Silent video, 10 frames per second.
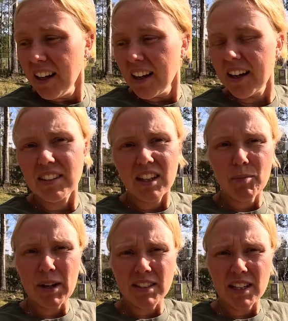So I
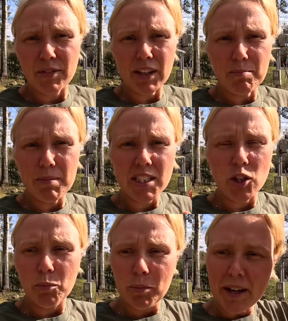might see if I can mix
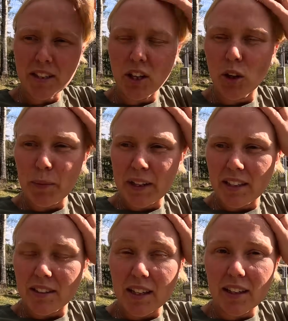it up a bit so nobody
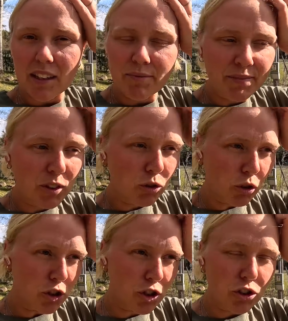gets
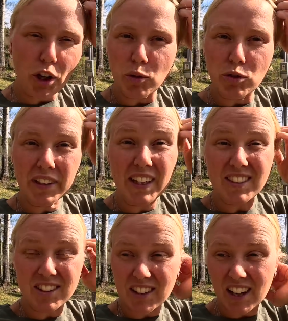crushed toes, I guess,
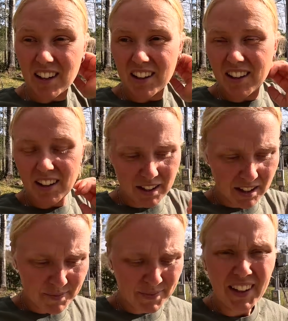because
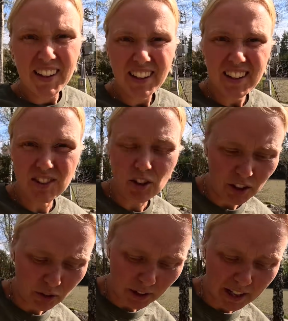that's
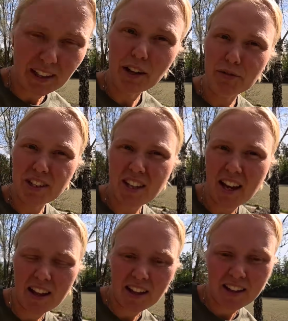not a great gift, is
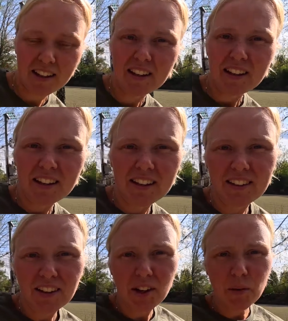it? Here
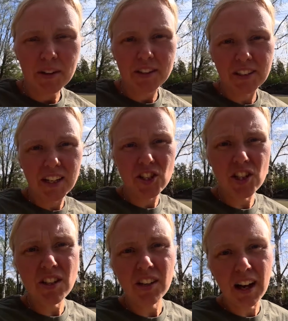you go, here's the
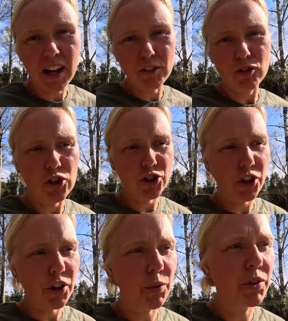kitchen, have a crushed
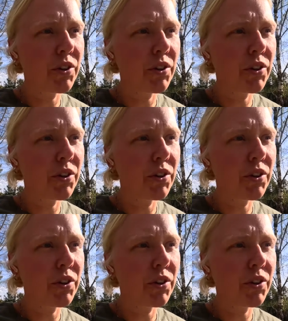toe.